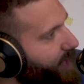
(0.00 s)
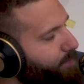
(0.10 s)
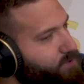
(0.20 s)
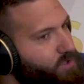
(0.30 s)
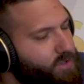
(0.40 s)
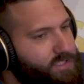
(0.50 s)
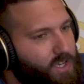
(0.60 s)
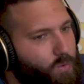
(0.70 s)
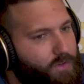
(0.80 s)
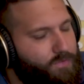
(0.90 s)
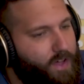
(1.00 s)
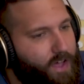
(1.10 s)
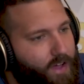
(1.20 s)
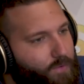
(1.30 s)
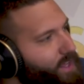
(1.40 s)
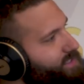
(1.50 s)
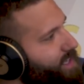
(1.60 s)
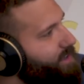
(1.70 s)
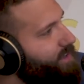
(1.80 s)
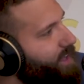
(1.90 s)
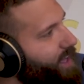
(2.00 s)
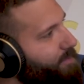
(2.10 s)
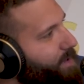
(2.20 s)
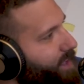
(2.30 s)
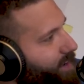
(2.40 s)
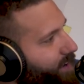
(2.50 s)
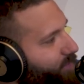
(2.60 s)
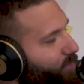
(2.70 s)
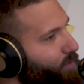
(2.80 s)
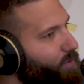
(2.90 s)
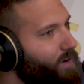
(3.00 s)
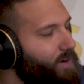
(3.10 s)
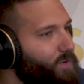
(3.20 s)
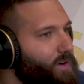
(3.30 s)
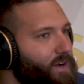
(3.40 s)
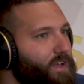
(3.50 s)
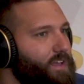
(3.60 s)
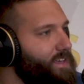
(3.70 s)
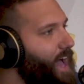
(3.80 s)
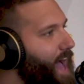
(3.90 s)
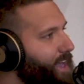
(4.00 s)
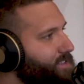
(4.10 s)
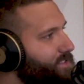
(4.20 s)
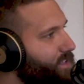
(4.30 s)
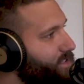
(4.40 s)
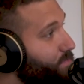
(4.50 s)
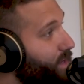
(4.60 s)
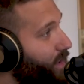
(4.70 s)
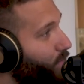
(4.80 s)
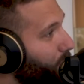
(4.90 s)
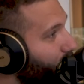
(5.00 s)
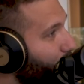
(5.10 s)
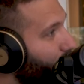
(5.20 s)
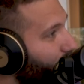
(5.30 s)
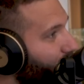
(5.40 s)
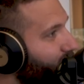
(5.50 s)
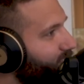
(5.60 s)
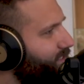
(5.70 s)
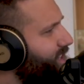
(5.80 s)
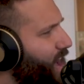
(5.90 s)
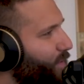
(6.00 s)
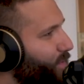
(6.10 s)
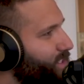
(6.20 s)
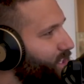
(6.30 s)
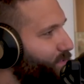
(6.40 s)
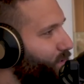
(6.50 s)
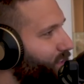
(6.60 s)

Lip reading: Yeah, absolutely. So we've, when I say men or guys, it's men and women to me. This is how we served with the